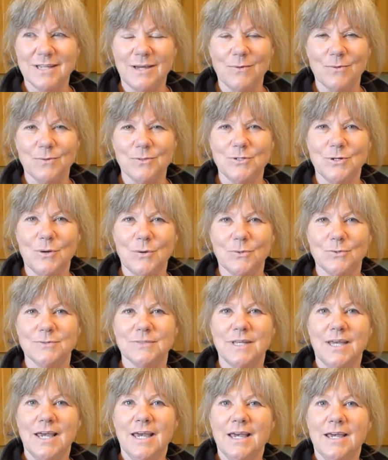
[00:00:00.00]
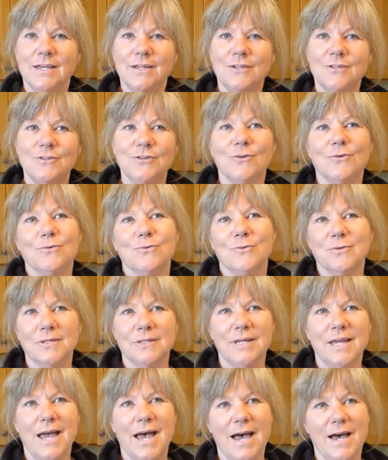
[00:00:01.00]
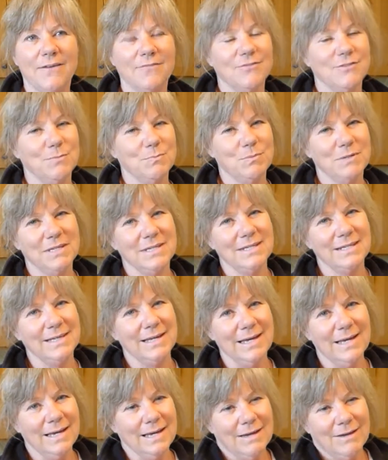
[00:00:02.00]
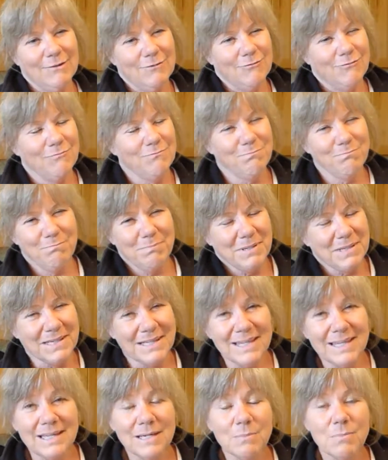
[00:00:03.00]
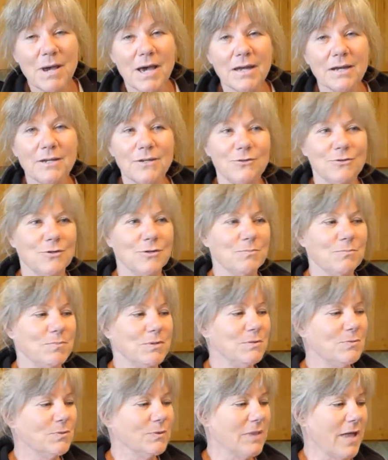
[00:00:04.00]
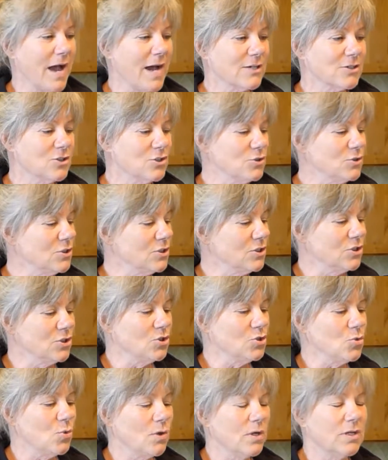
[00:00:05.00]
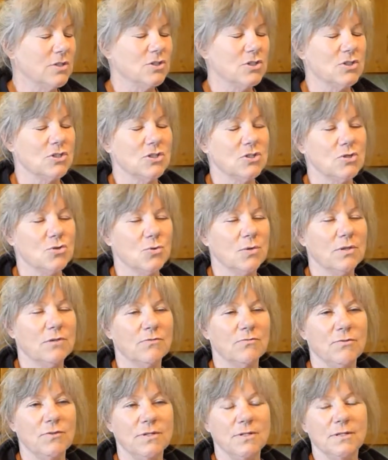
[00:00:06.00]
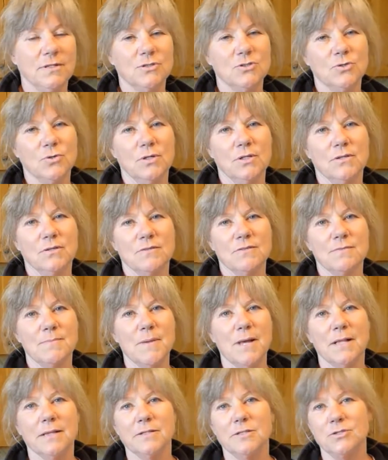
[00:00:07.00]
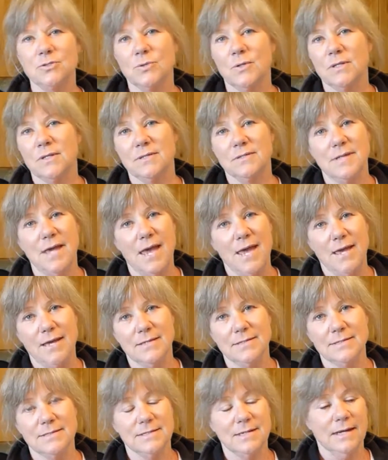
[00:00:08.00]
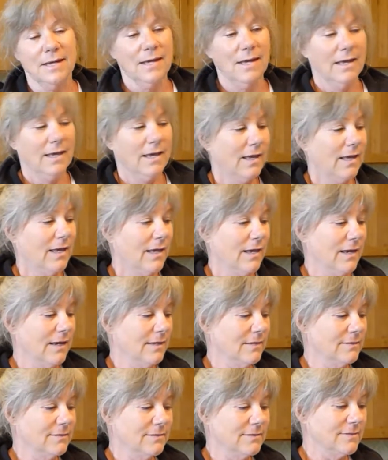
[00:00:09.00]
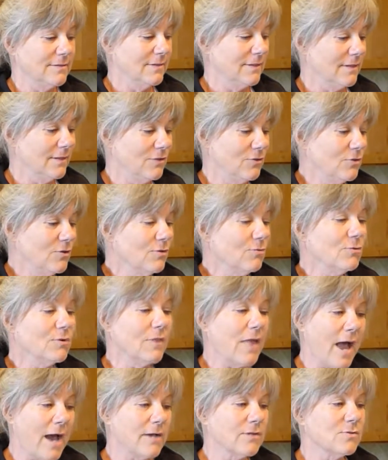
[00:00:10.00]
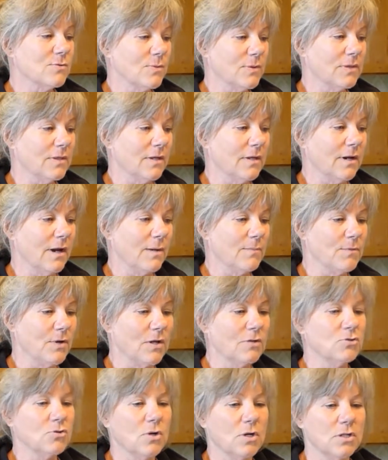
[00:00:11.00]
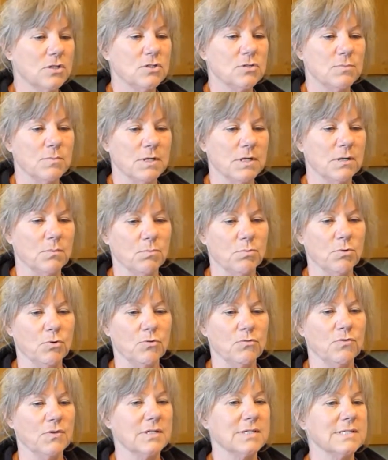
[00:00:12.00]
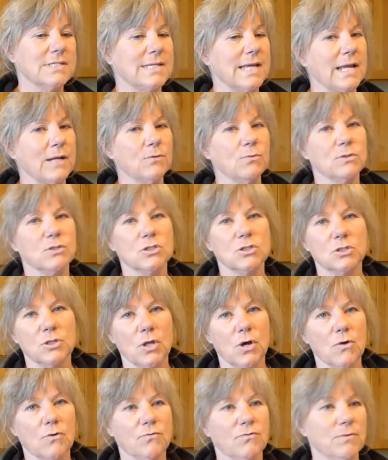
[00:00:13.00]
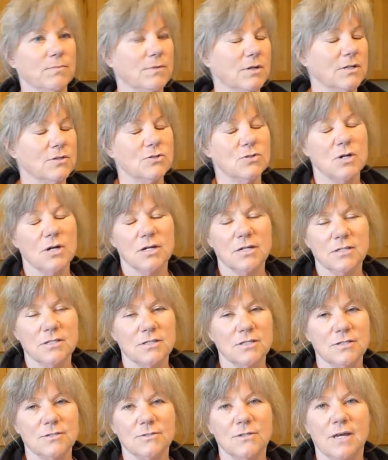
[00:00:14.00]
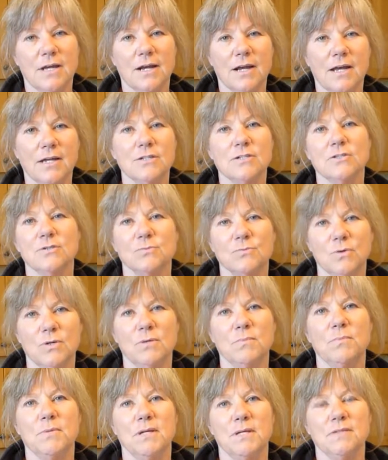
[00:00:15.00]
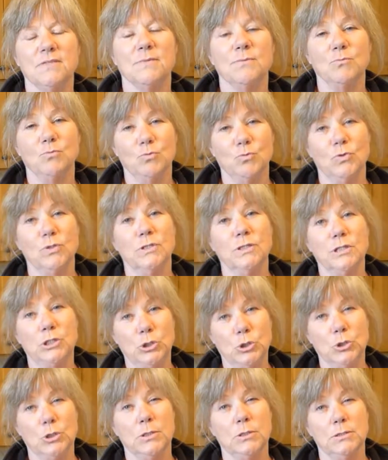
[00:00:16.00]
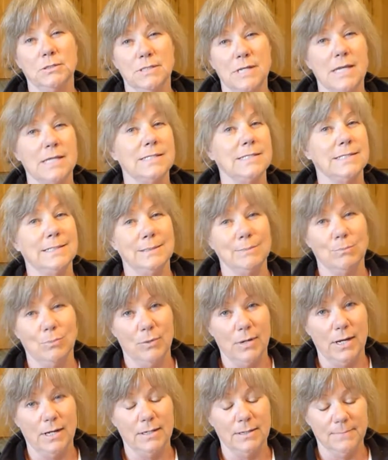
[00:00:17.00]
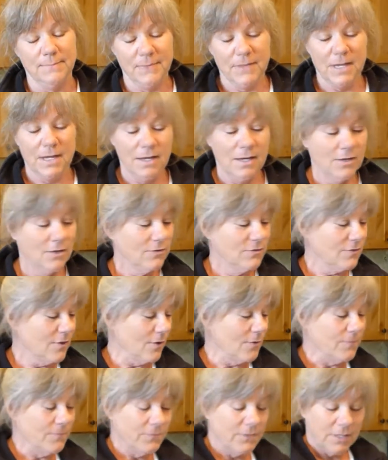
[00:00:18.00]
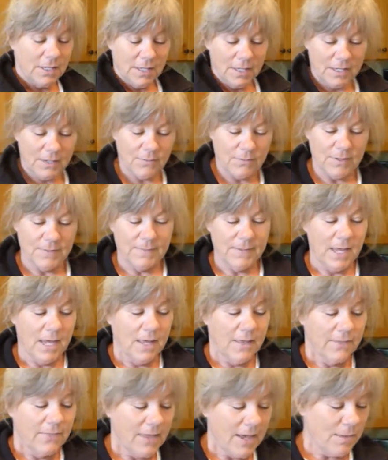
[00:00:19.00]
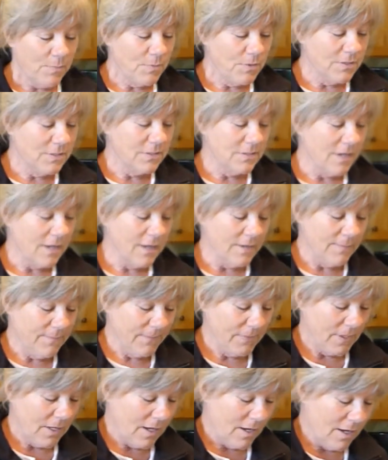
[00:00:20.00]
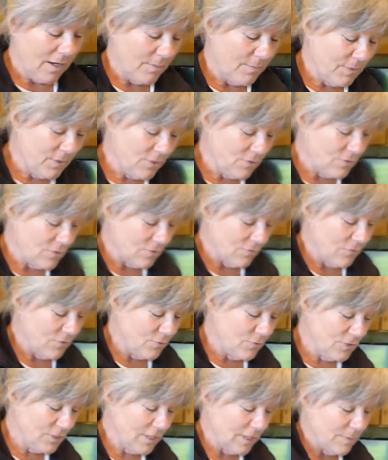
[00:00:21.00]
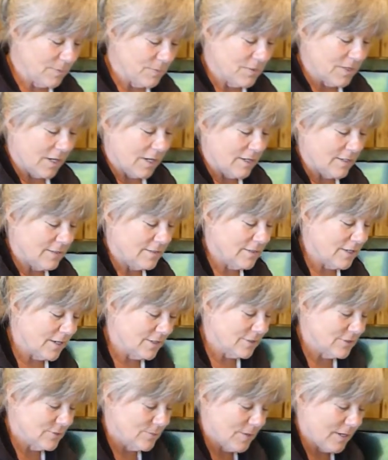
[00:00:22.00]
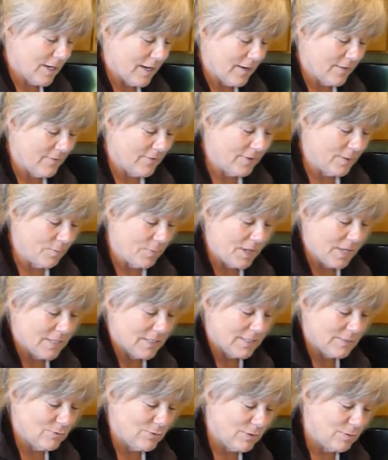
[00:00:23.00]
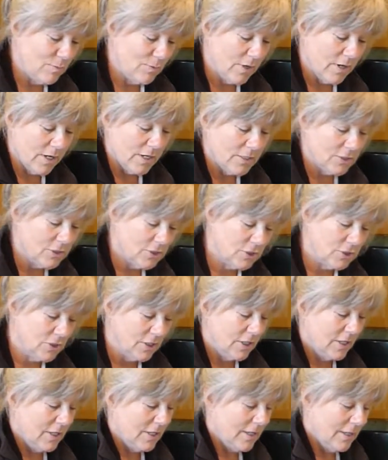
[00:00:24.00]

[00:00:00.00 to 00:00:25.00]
sourdoughs. You don't really have to be picky about it. You can be relaxed, you can enjoy it, just enjoy the feel, enjoy the smell, enjoy the taste. And you can relax with it. I'm not trying to make a perfect sandwich loaf. I'm not trying to do that. I just want to make some really good tasting bread. So anyway, that being said, here's a few tips. I talked to you about having the pastry brush